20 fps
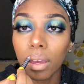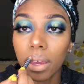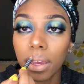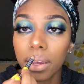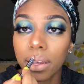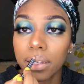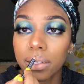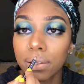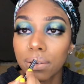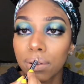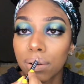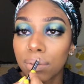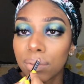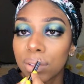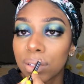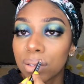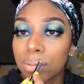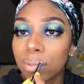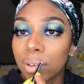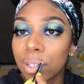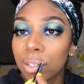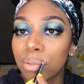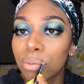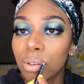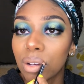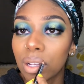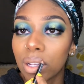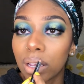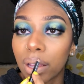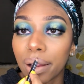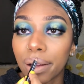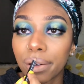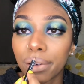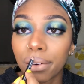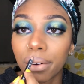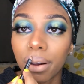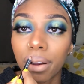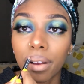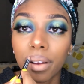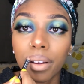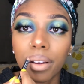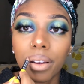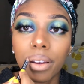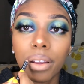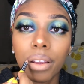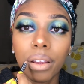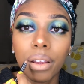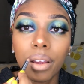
I guess it would have been smart to put liner on